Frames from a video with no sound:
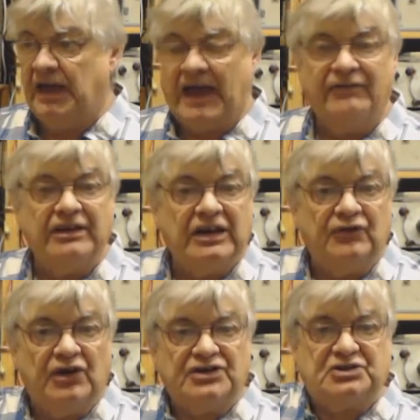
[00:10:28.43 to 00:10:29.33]
having
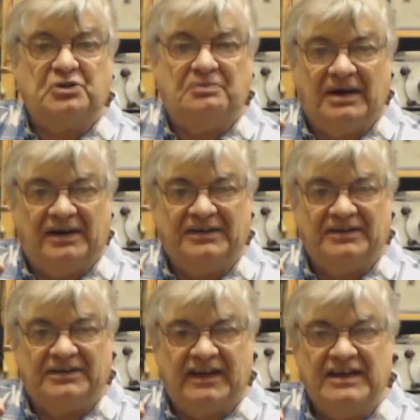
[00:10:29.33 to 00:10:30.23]
any vertical part,
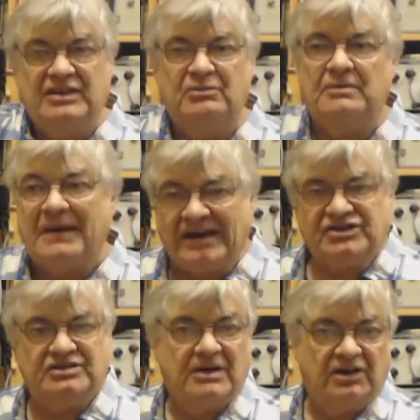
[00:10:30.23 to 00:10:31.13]
okay, then we're
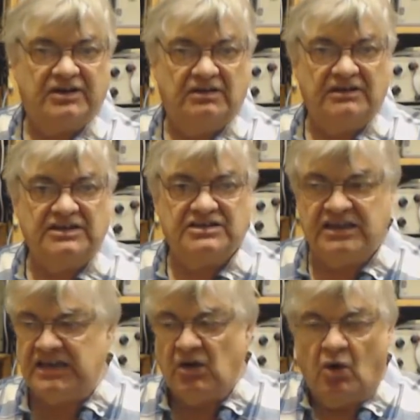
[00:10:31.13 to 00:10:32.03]
back to the Marconi
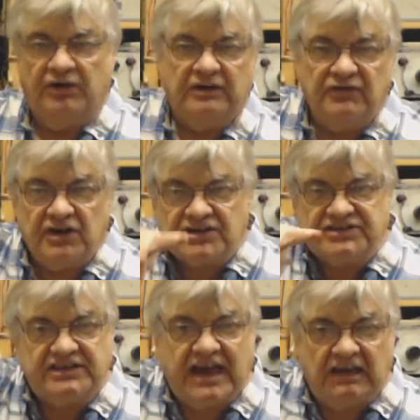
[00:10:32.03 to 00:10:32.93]
T or an
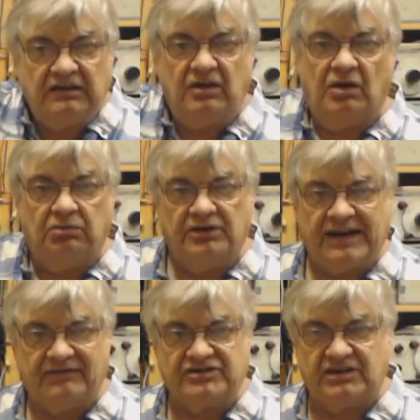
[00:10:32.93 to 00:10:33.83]
inverted L or
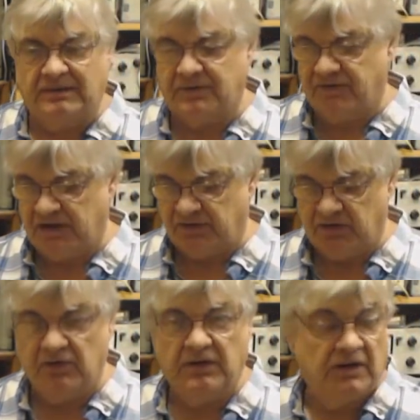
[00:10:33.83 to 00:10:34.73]
whatever type of
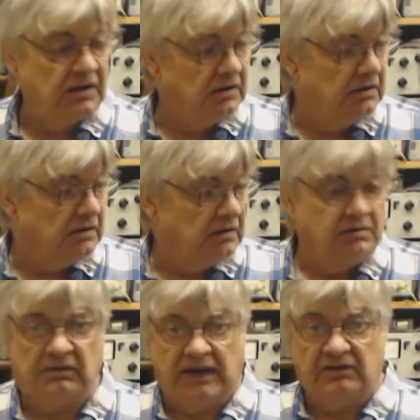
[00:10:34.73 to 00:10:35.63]
aerial.
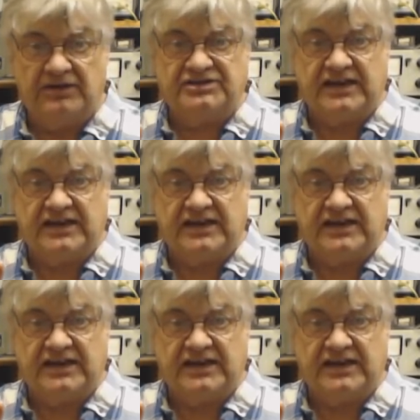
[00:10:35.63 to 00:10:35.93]
Hang on a